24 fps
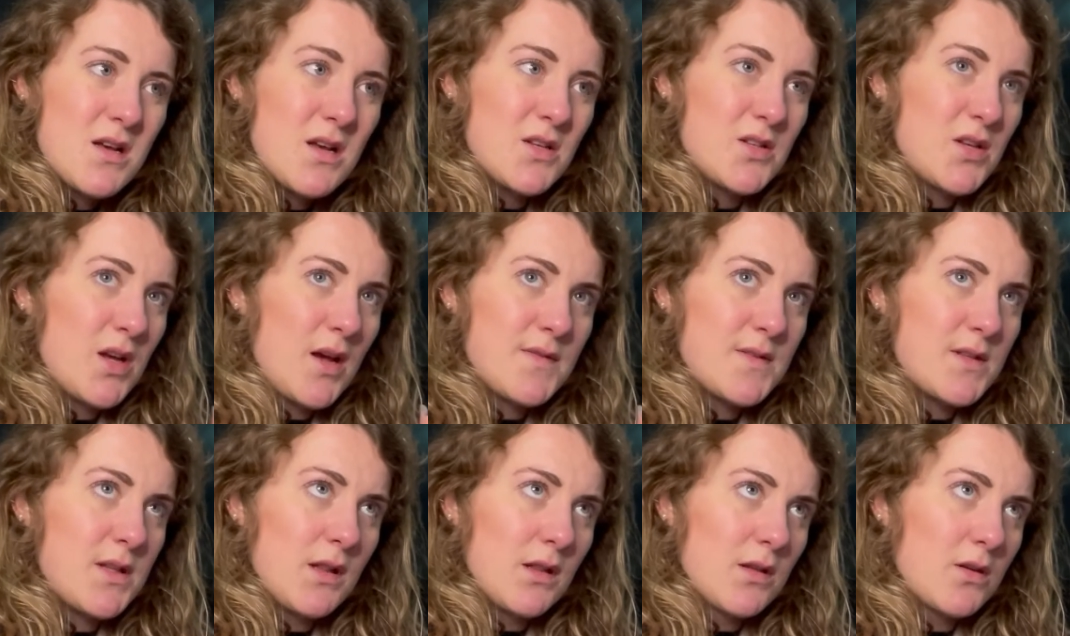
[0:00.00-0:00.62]
So
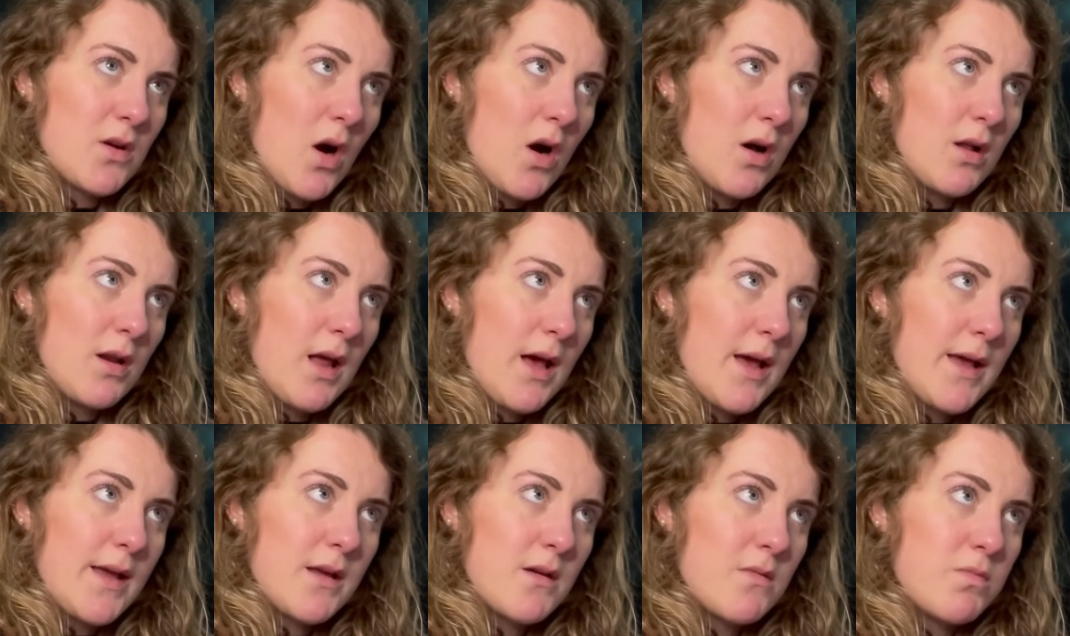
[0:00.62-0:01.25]
I've still got
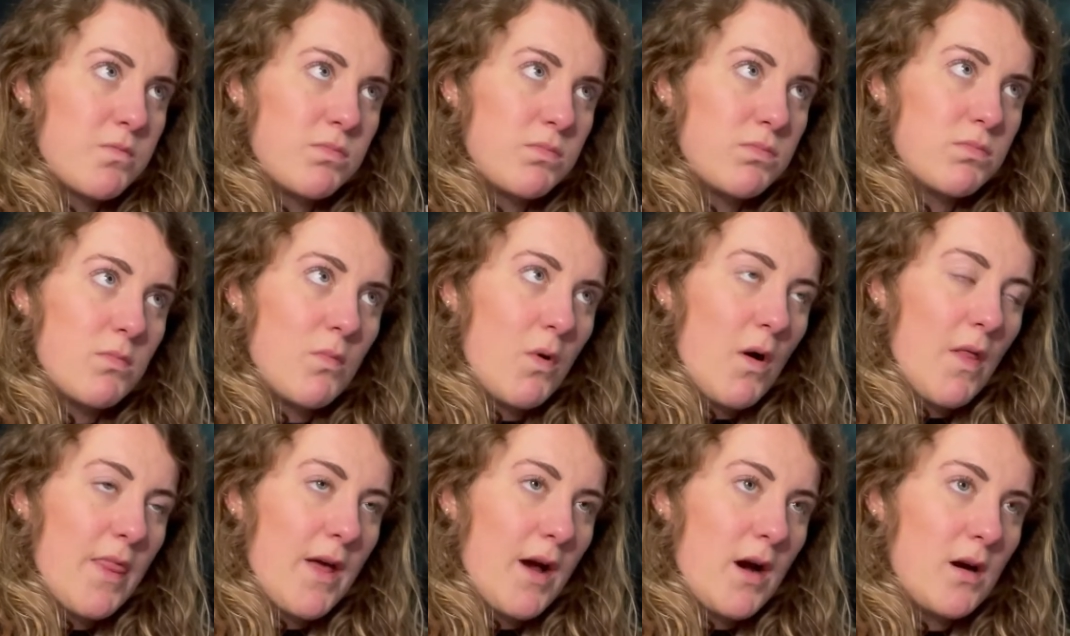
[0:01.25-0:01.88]
like
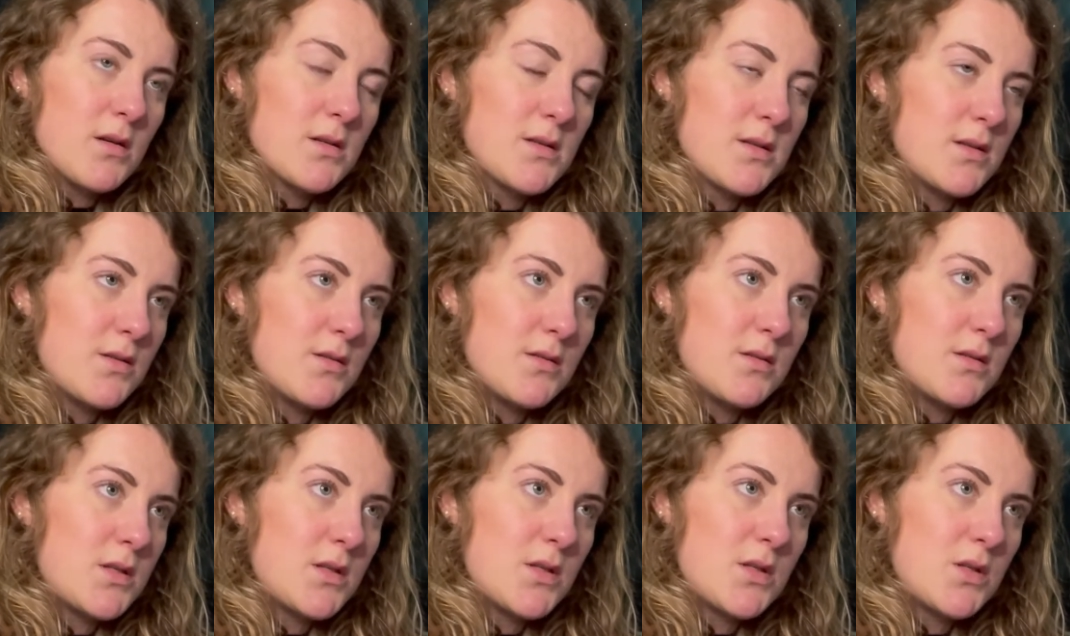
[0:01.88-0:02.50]

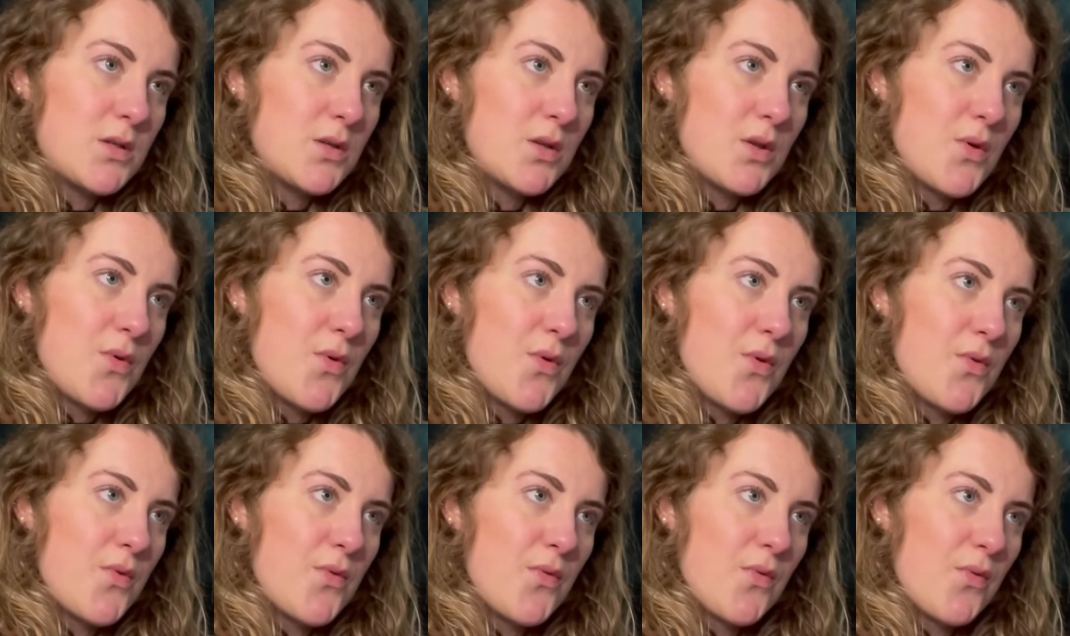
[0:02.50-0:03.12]

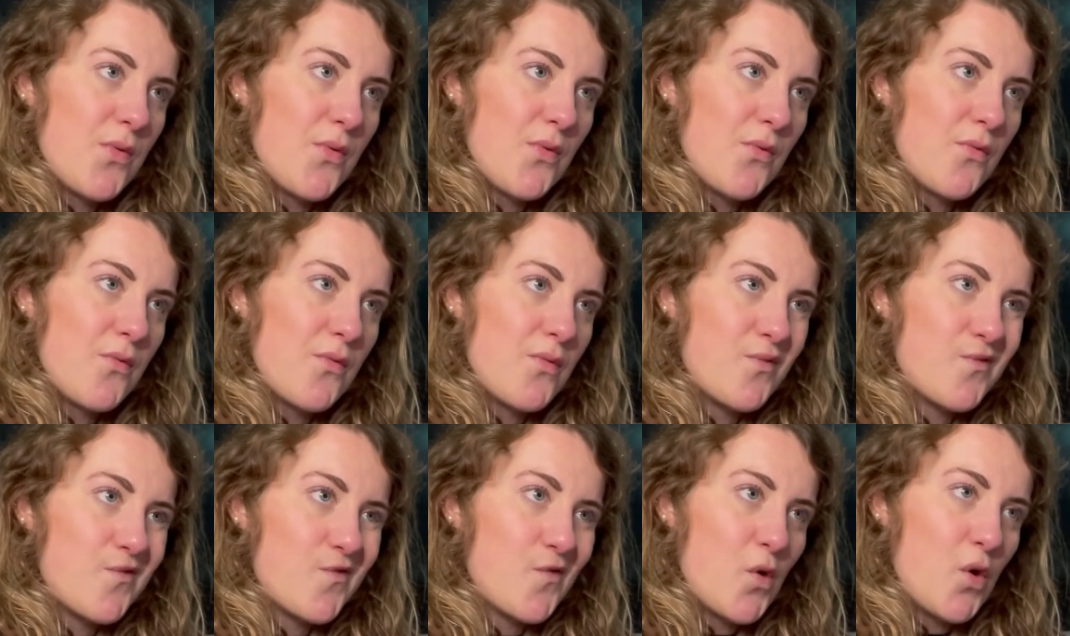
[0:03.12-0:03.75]

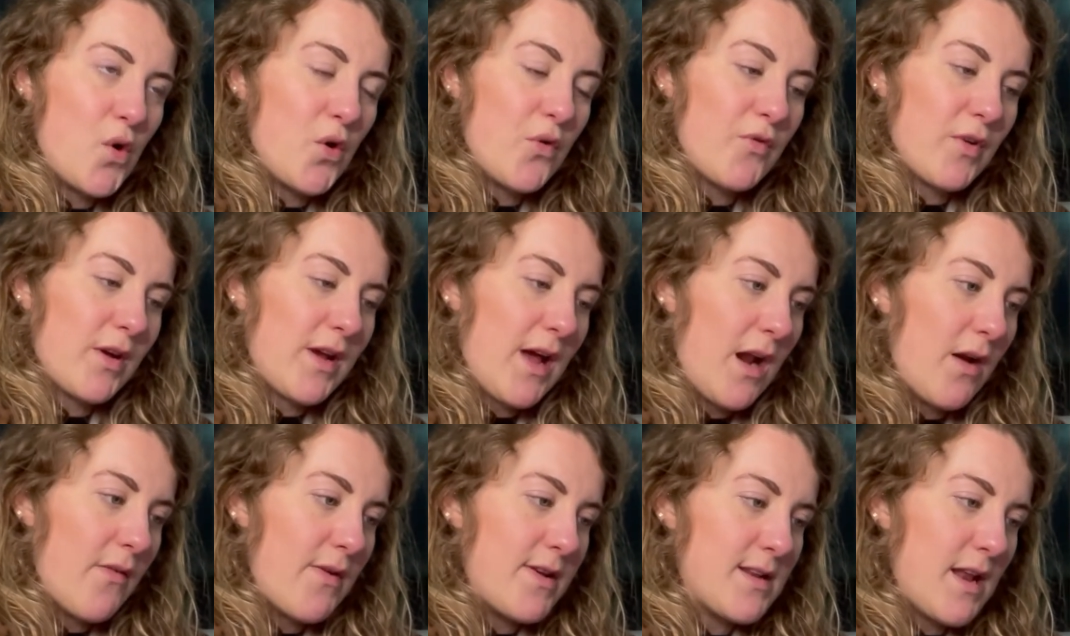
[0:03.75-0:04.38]
1,400
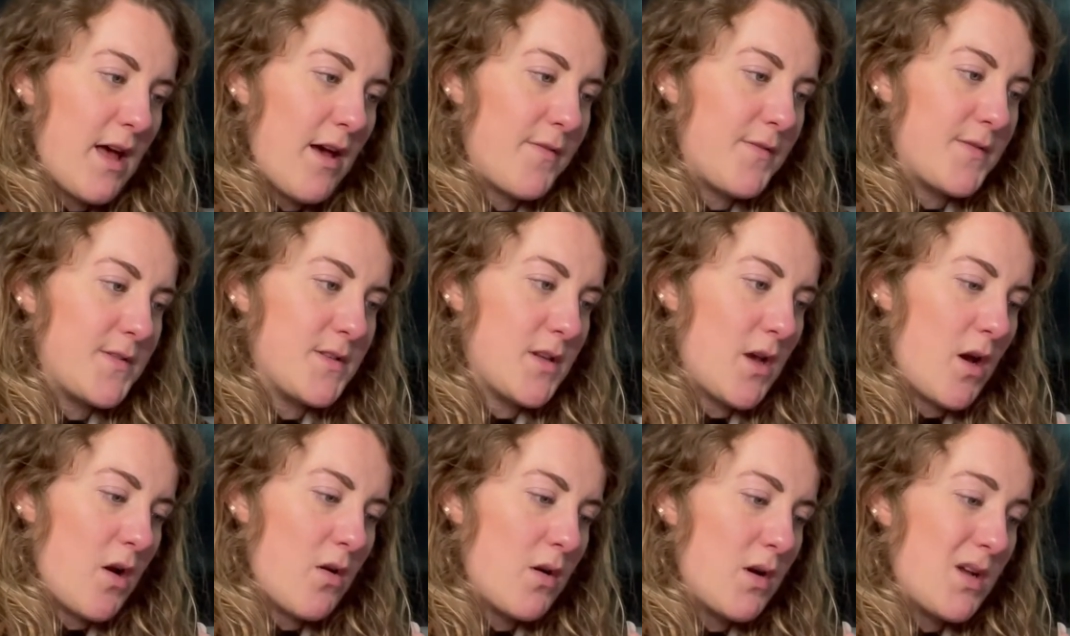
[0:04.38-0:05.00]
calories left.
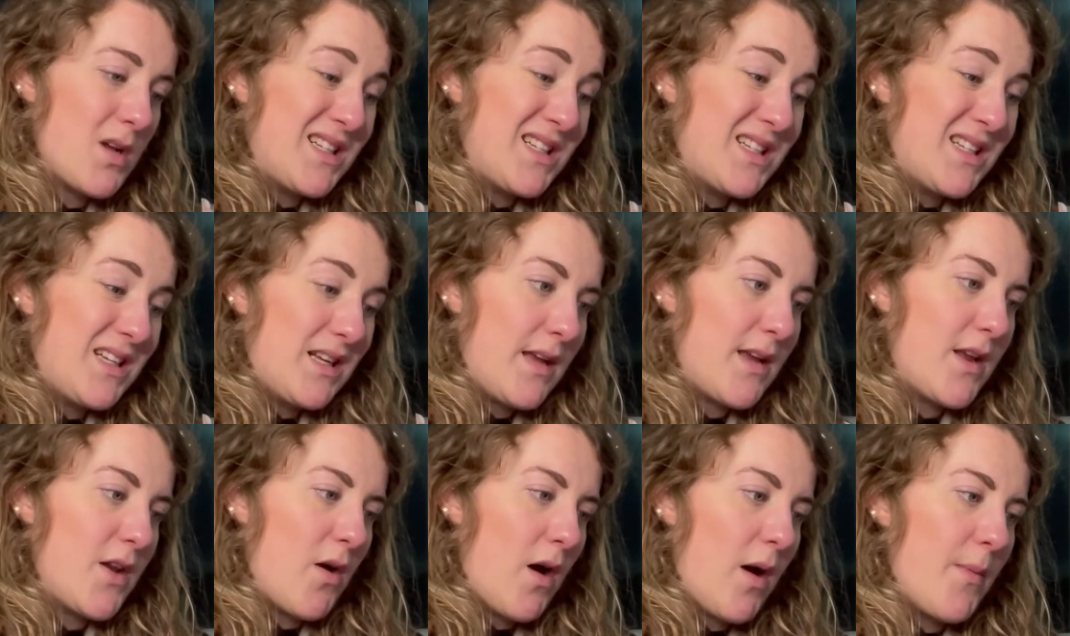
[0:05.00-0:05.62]
So,
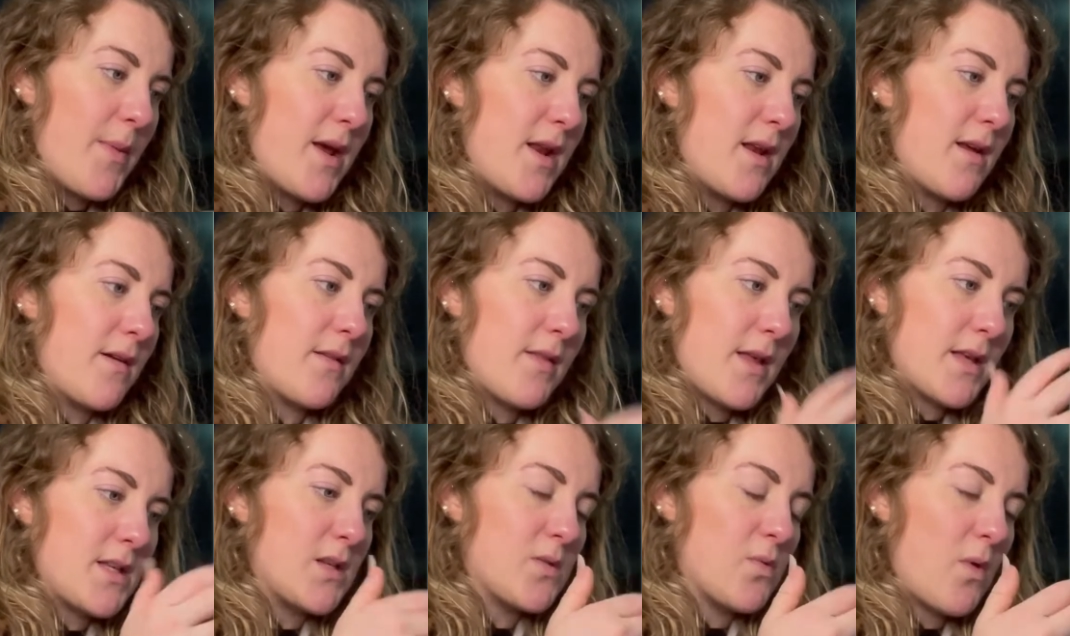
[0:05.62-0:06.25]
you know what I mean?
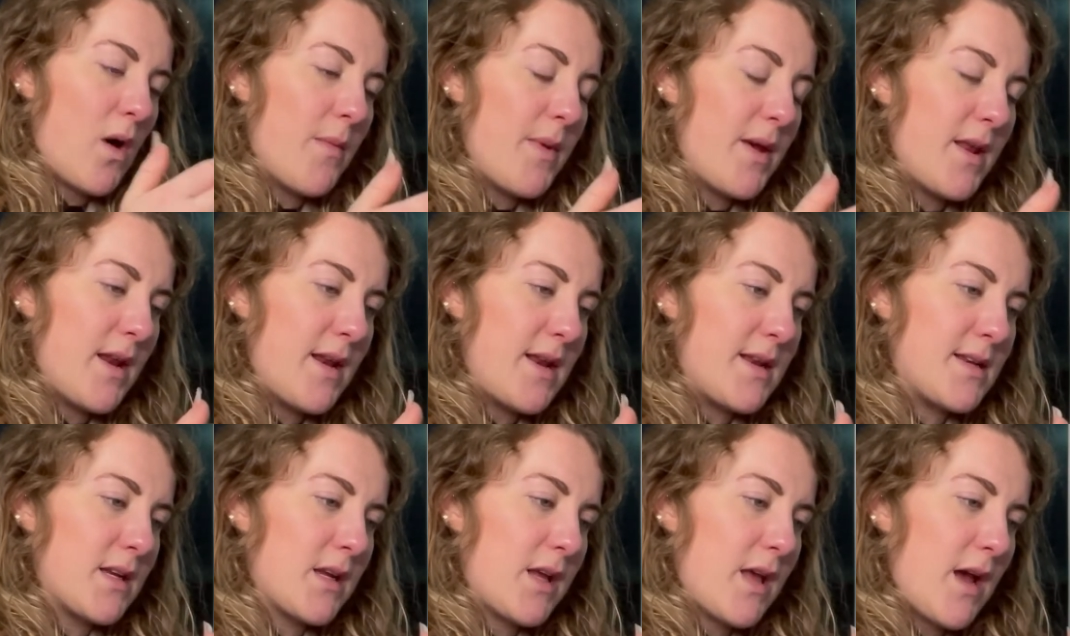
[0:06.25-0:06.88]
That's just what I mean. I
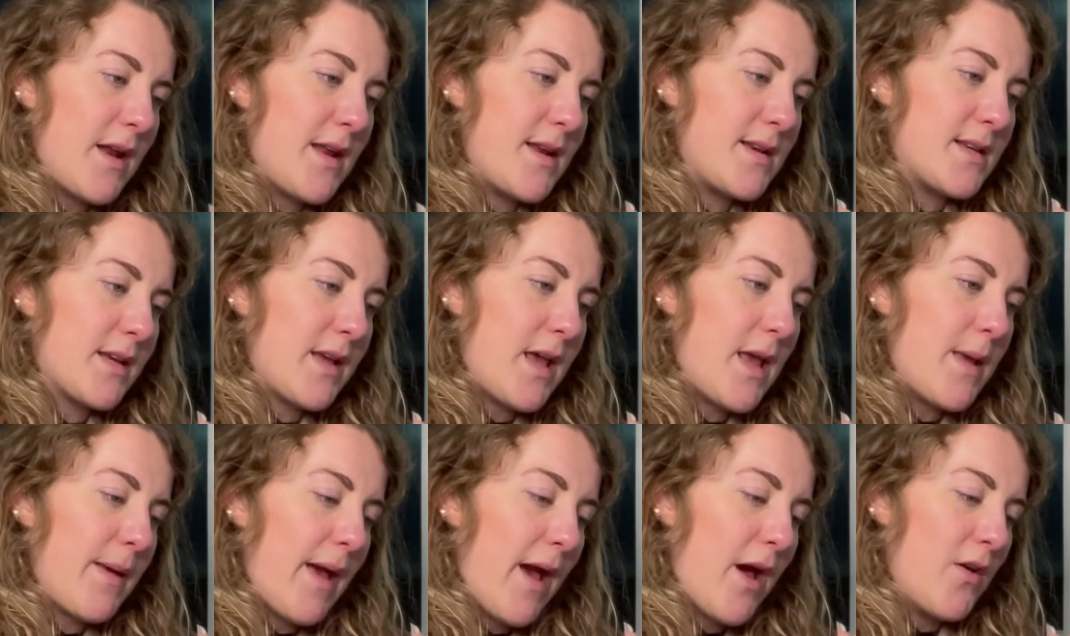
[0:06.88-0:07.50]
need to
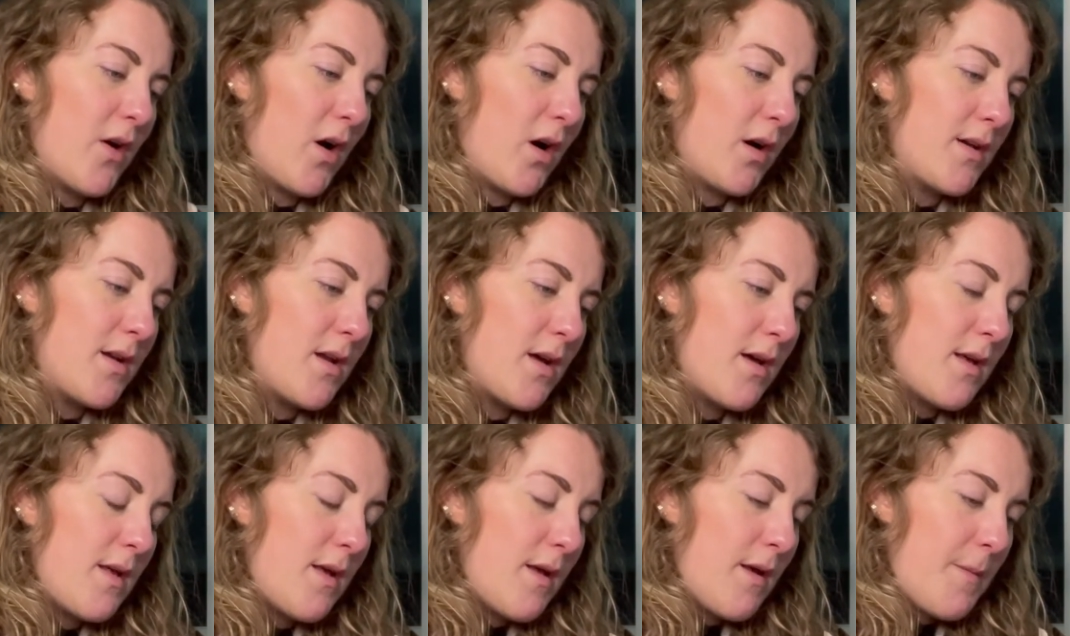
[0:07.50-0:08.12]
keep getting on.